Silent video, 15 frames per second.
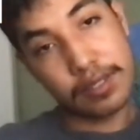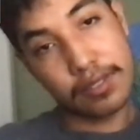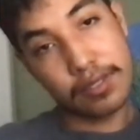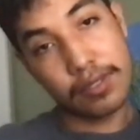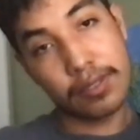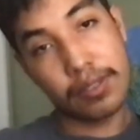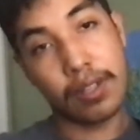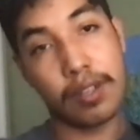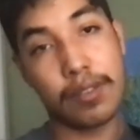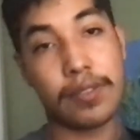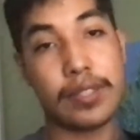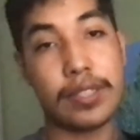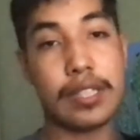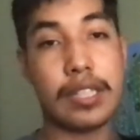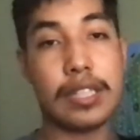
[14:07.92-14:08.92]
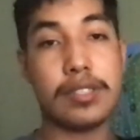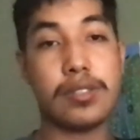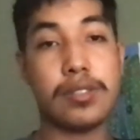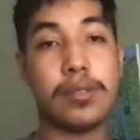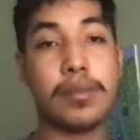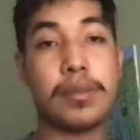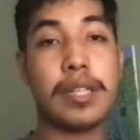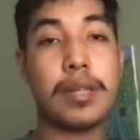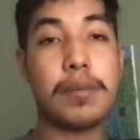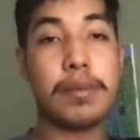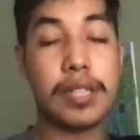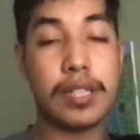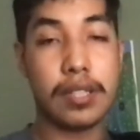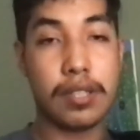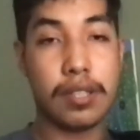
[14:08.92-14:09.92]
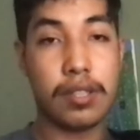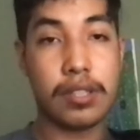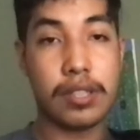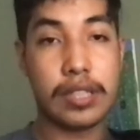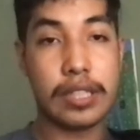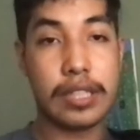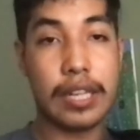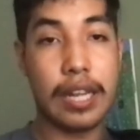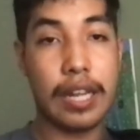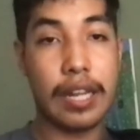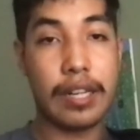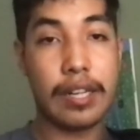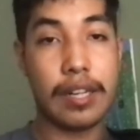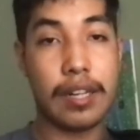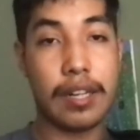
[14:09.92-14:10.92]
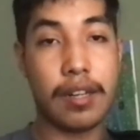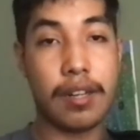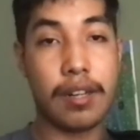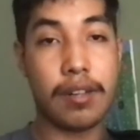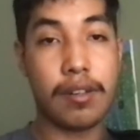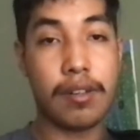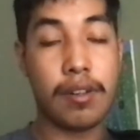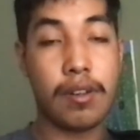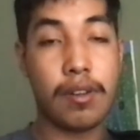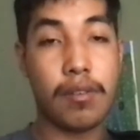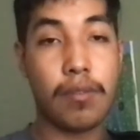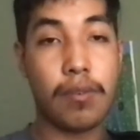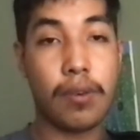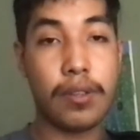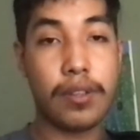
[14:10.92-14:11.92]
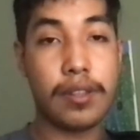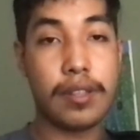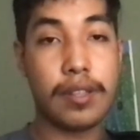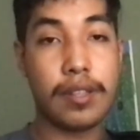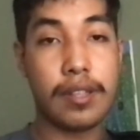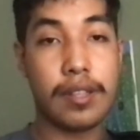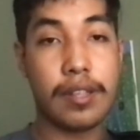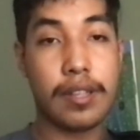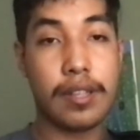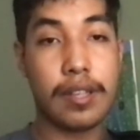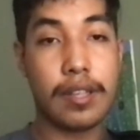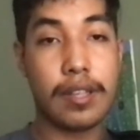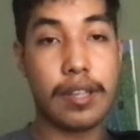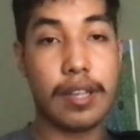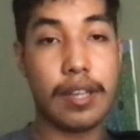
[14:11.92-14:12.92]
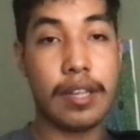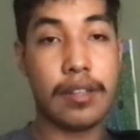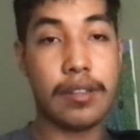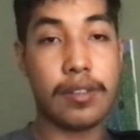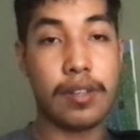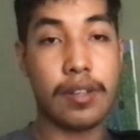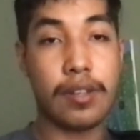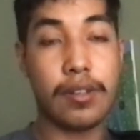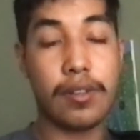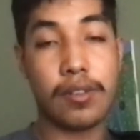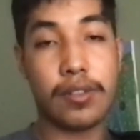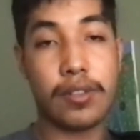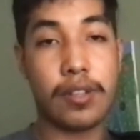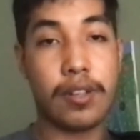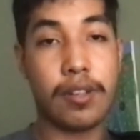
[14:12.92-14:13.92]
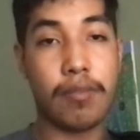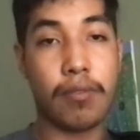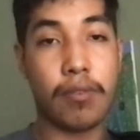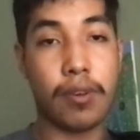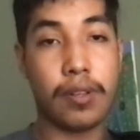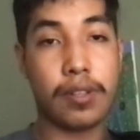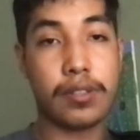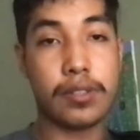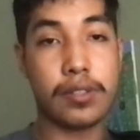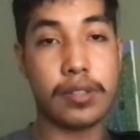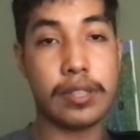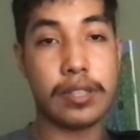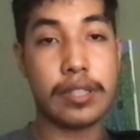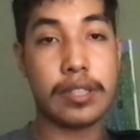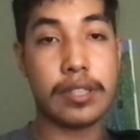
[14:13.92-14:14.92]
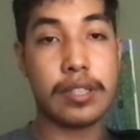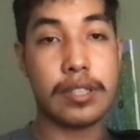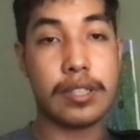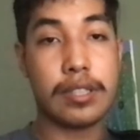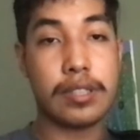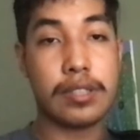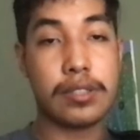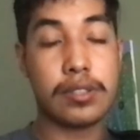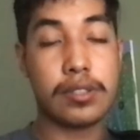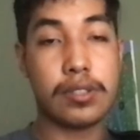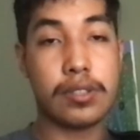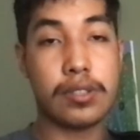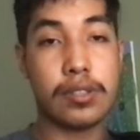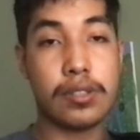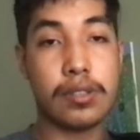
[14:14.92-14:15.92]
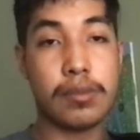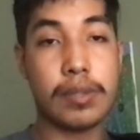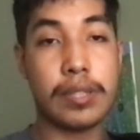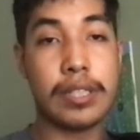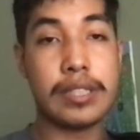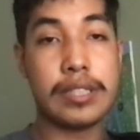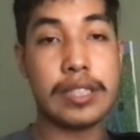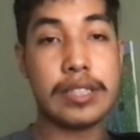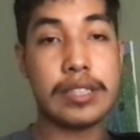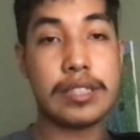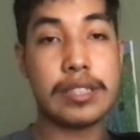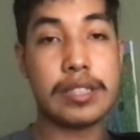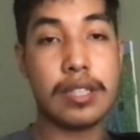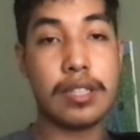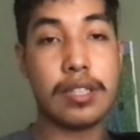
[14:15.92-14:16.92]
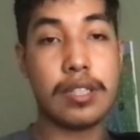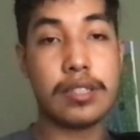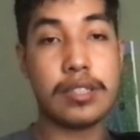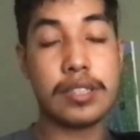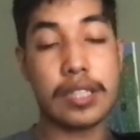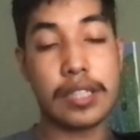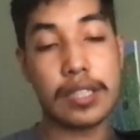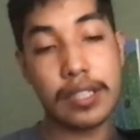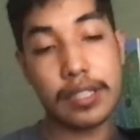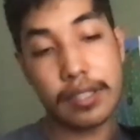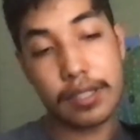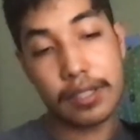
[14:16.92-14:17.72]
too hard for you guys. So we're gonna be looking at our 4th and 3rd, or 3rd to 4th. So where it says 2nd,